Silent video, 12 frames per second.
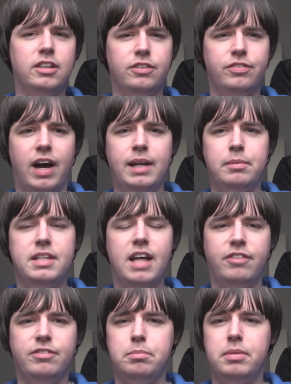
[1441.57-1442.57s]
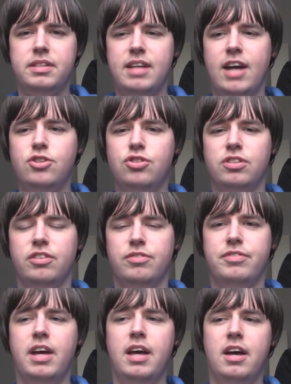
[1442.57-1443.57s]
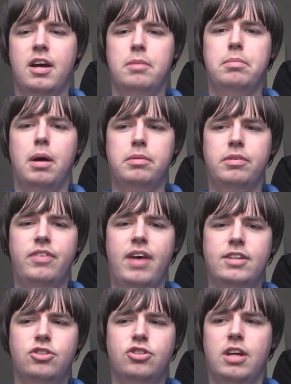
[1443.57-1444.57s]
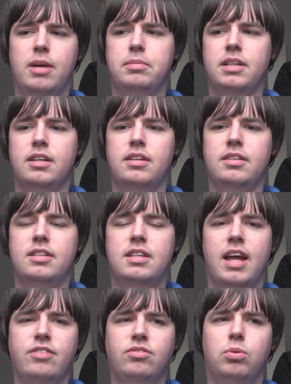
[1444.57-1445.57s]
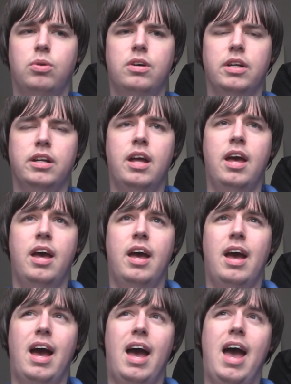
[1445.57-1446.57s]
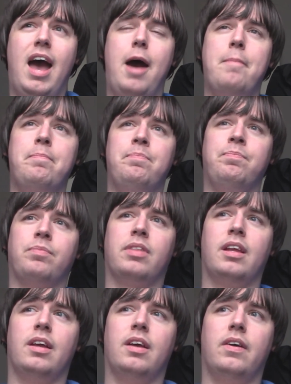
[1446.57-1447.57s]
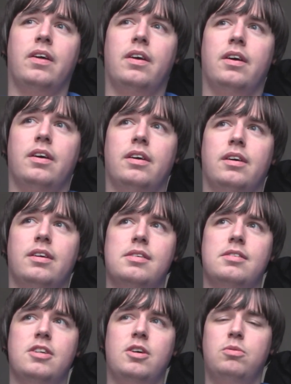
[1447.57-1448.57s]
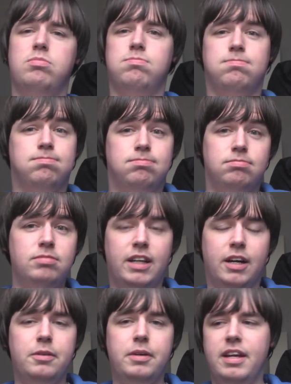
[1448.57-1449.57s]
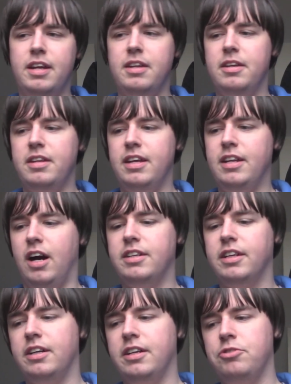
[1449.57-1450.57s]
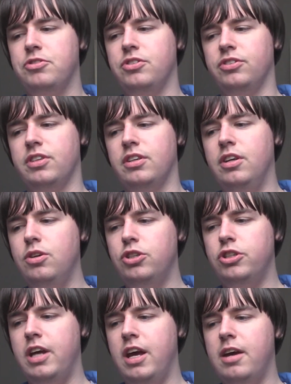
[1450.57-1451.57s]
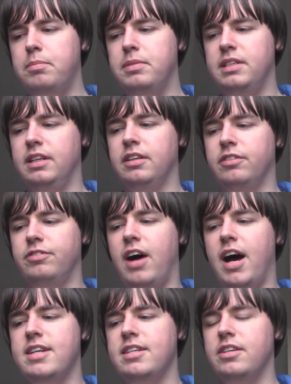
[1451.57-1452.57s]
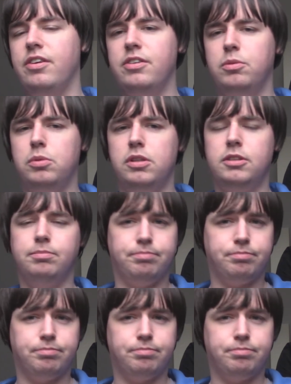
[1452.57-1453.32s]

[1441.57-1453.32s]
to find himself in possession of Boba Fett's ship, the, the Slave One. Um, so, you know, it, it, are they going to introduce a new ship? Is he going to find another one?